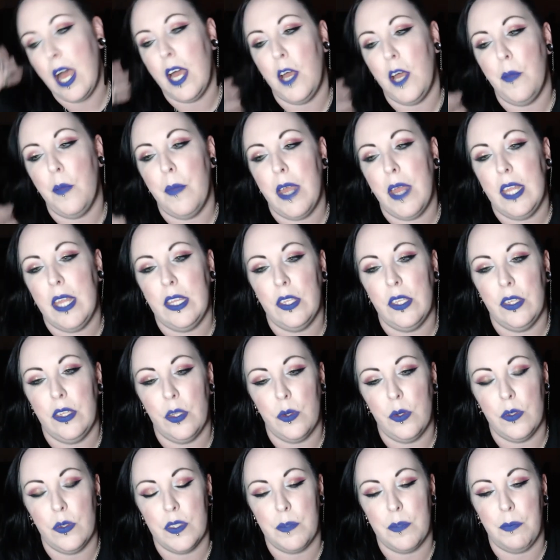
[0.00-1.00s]
And
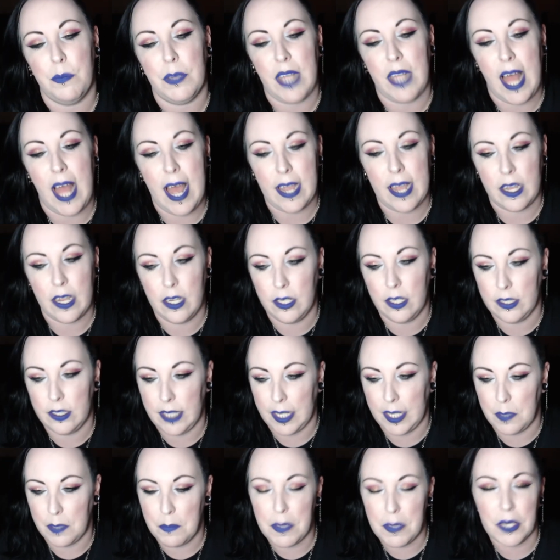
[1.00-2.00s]
then those black,
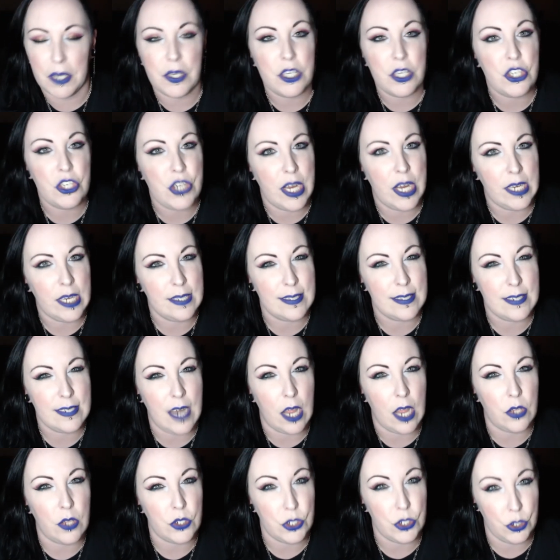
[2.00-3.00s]
like Mary Jane
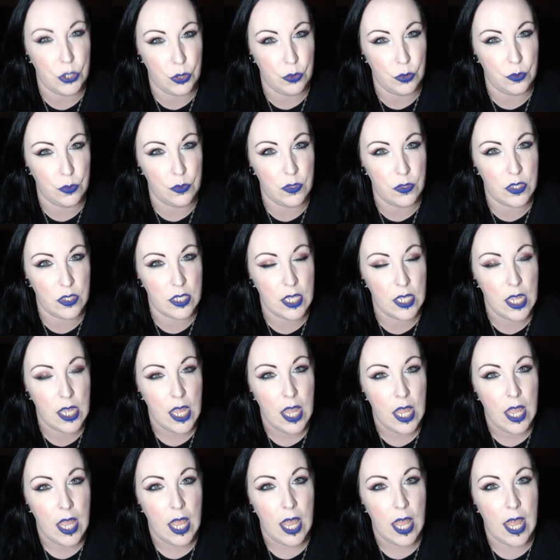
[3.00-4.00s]
style shoes
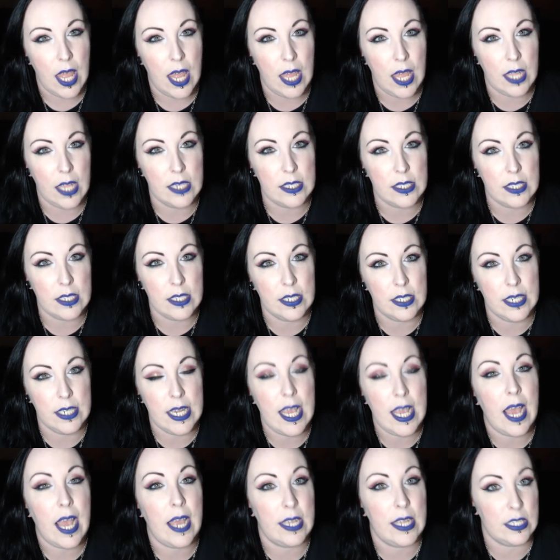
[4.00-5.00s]
and
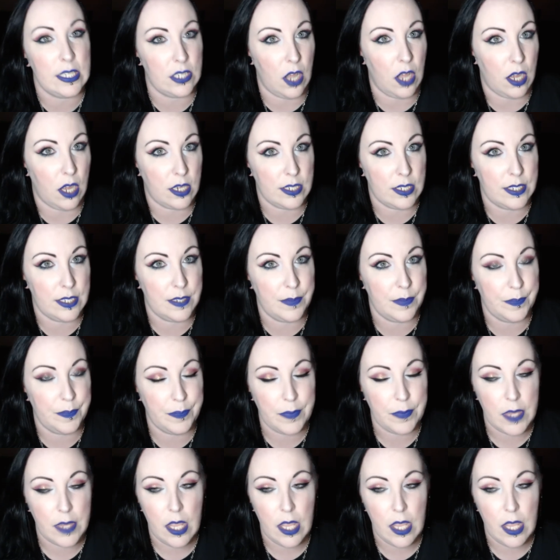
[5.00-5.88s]
knee high socks.